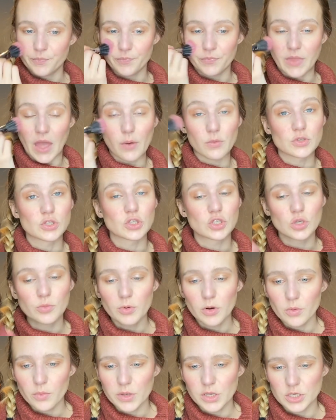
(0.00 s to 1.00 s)
that was
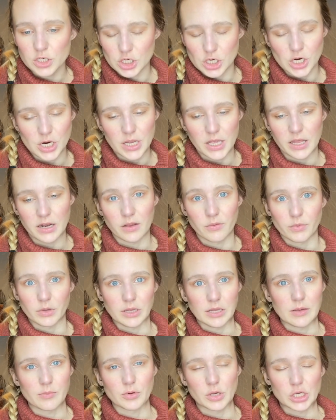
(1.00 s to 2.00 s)
super reassuring, and I
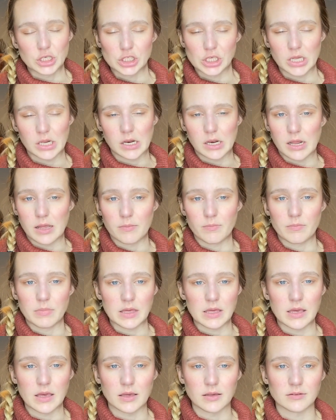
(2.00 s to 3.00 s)
really appreciated him
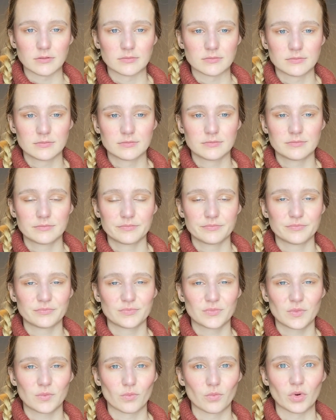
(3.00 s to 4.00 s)
being
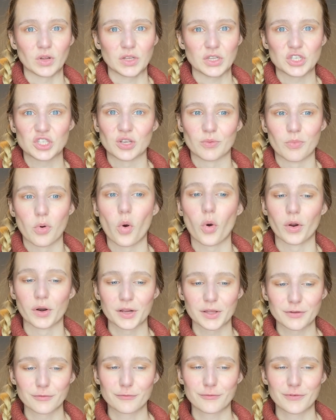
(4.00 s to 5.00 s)
really
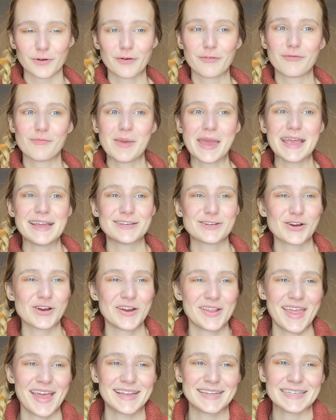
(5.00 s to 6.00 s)
supportive of me
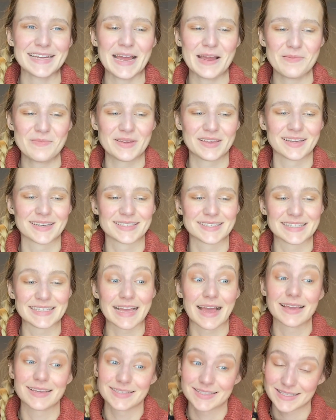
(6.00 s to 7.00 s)
during that time because,
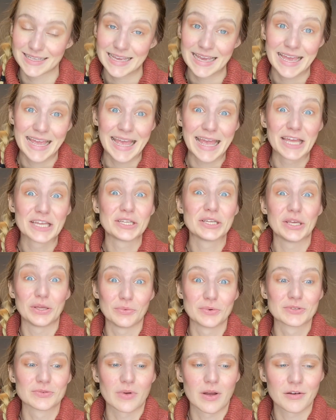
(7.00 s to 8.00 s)
yikes, it
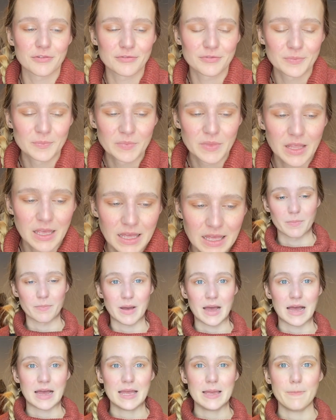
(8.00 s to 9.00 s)
was rough.
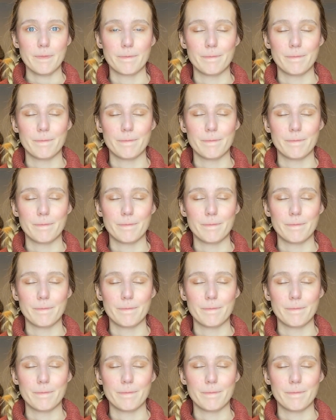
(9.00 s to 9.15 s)
My